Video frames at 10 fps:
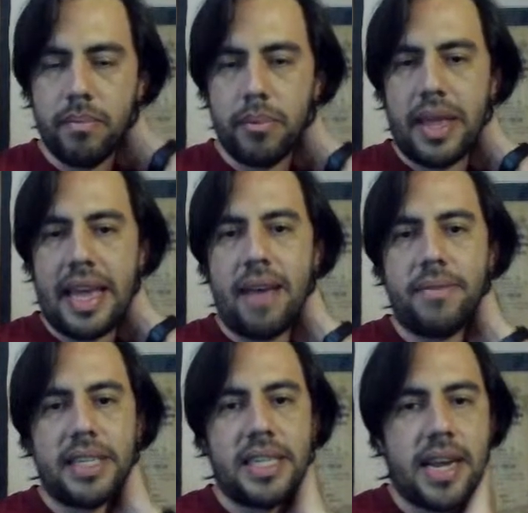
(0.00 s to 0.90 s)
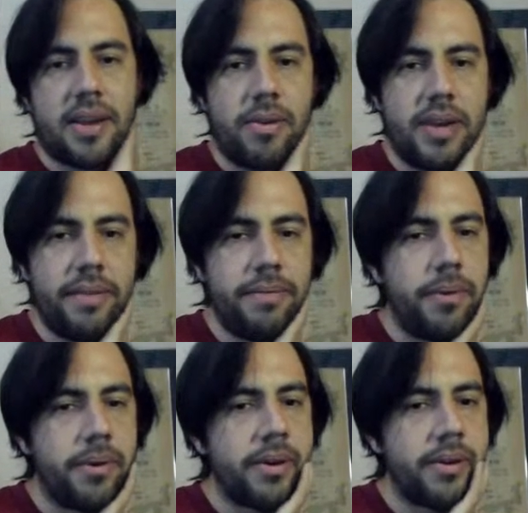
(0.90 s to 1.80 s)
But I have a check on
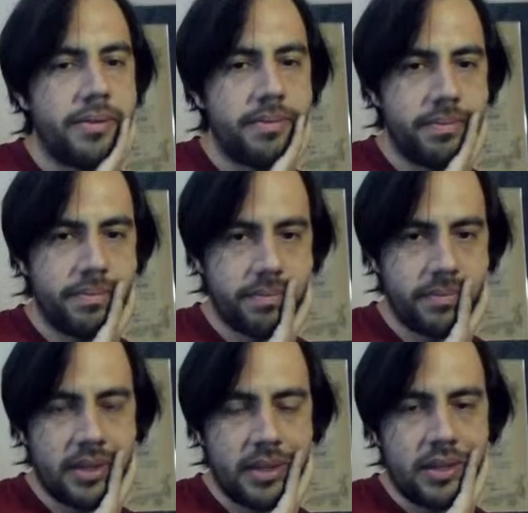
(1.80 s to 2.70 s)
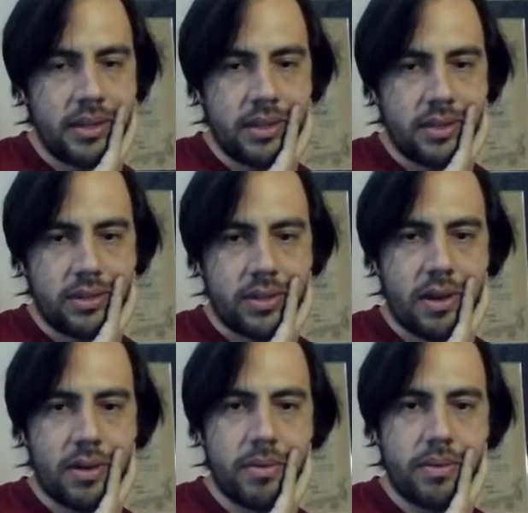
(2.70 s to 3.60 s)
e4.
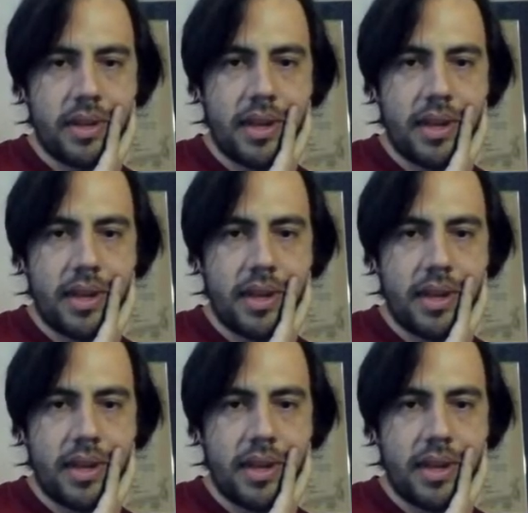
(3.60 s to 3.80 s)
So